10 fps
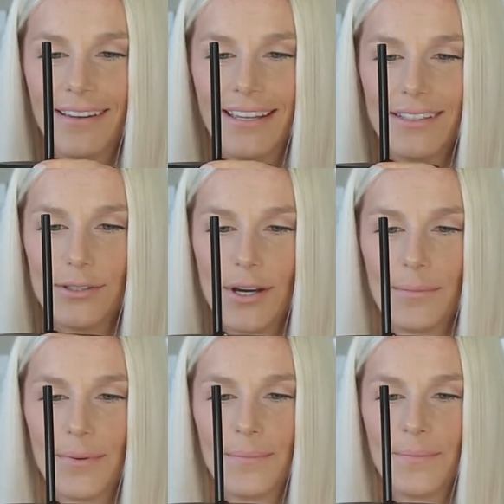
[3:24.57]
at the
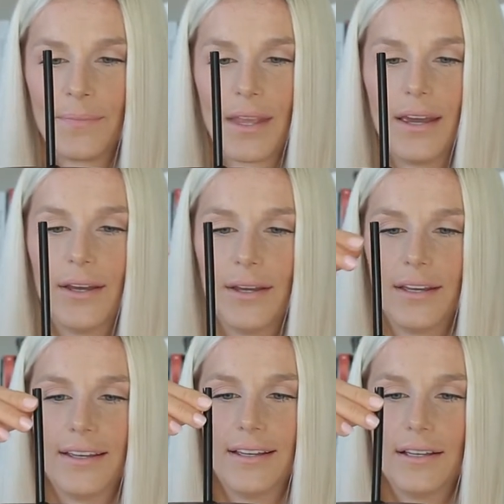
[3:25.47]
top.
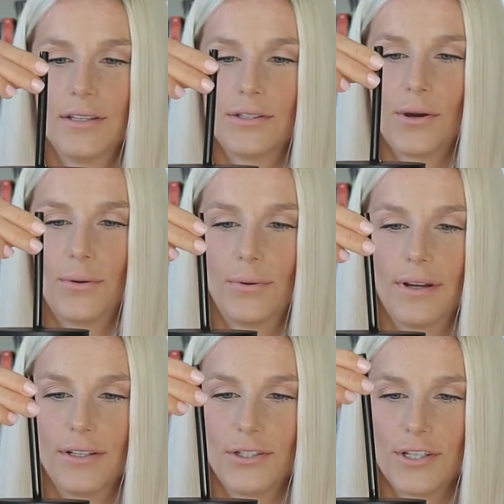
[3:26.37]
So
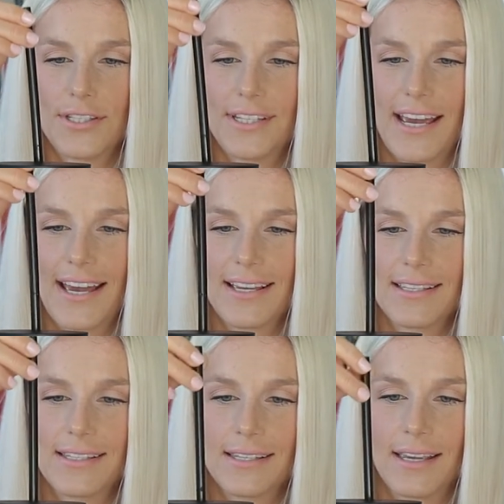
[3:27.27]
just
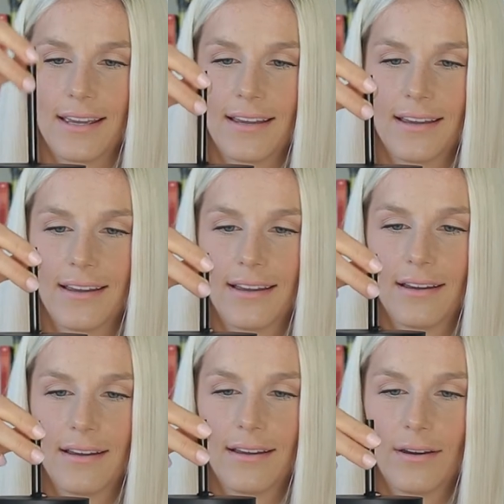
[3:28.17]
as
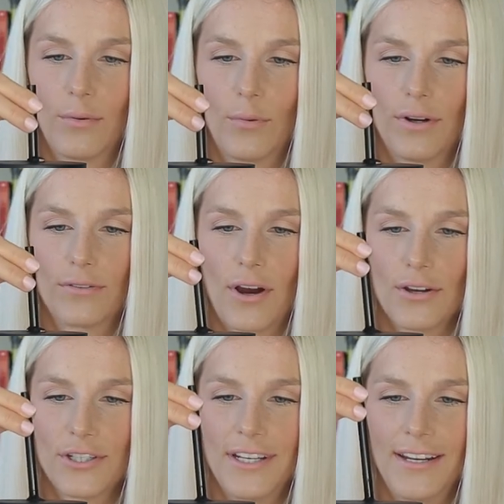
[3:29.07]
word of
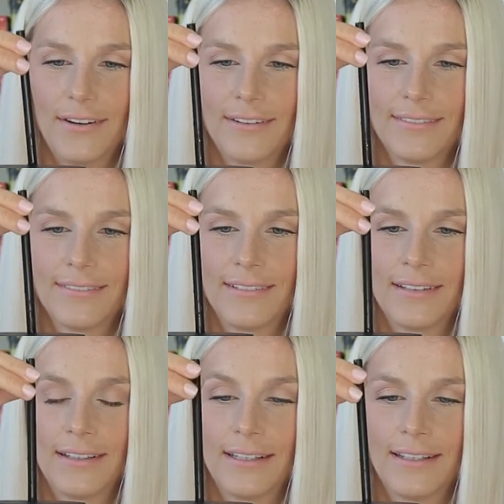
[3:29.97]
caution here,
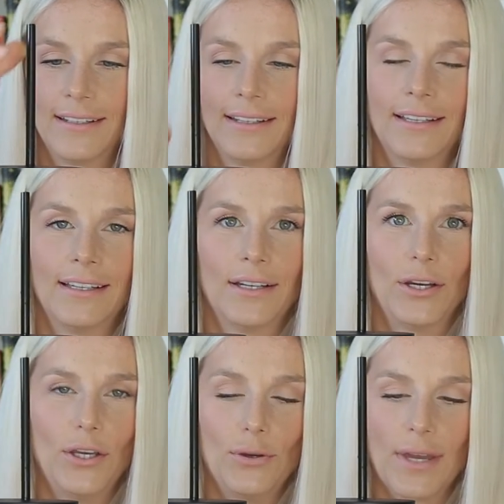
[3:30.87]

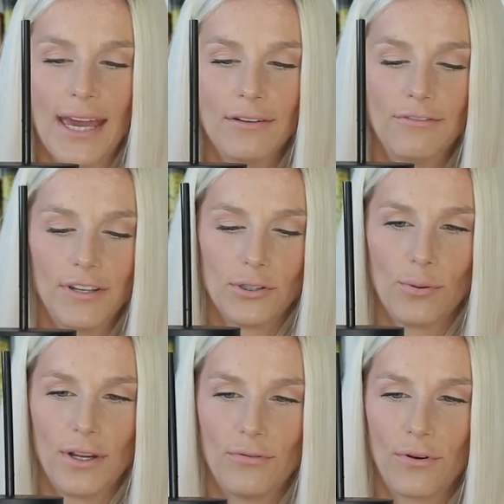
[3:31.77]
you can fit
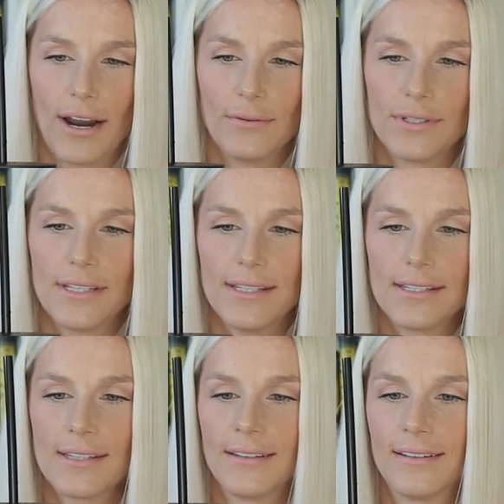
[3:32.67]
24
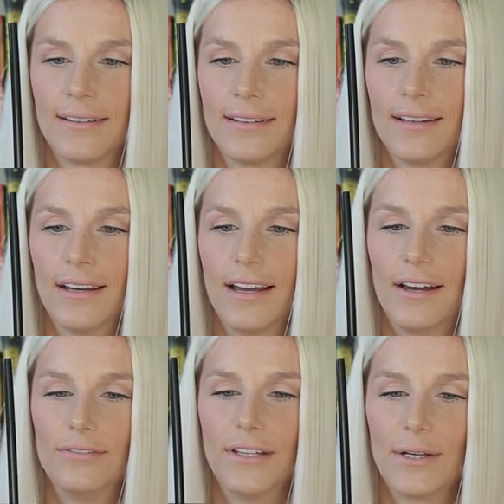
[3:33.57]
ounces
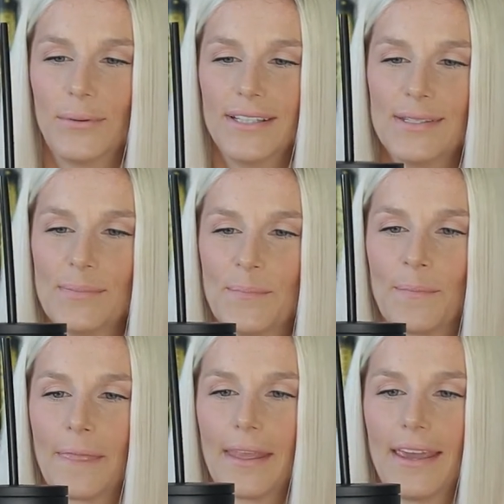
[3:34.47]
of liquids,
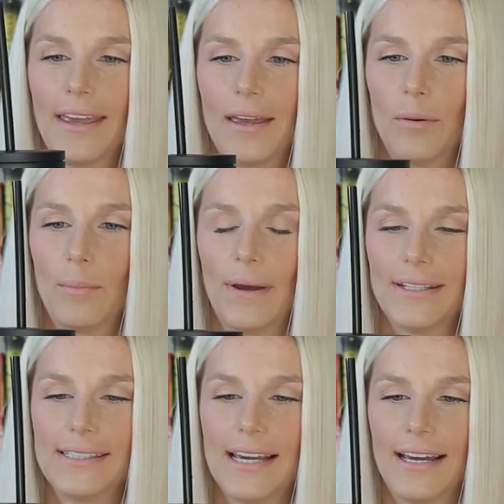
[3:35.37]

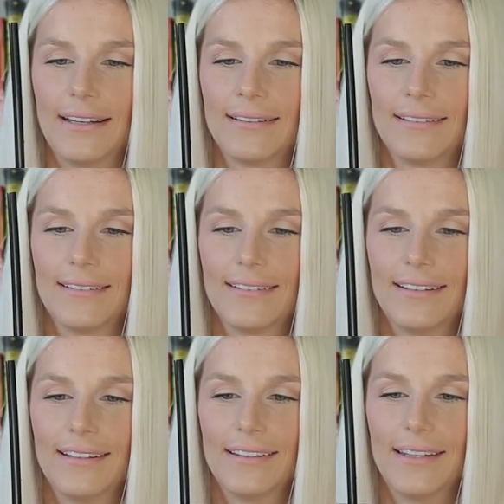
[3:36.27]
but
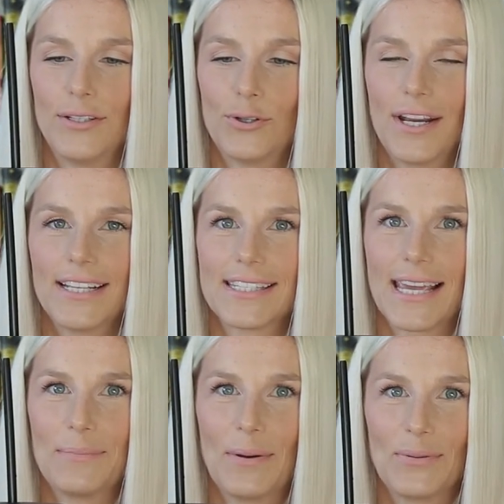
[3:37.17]
they try to
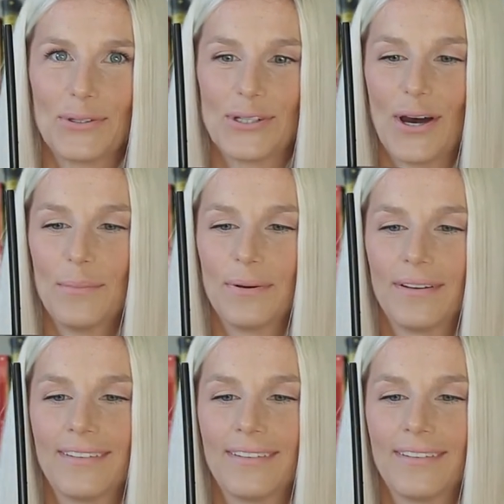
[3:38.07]
escape out the top.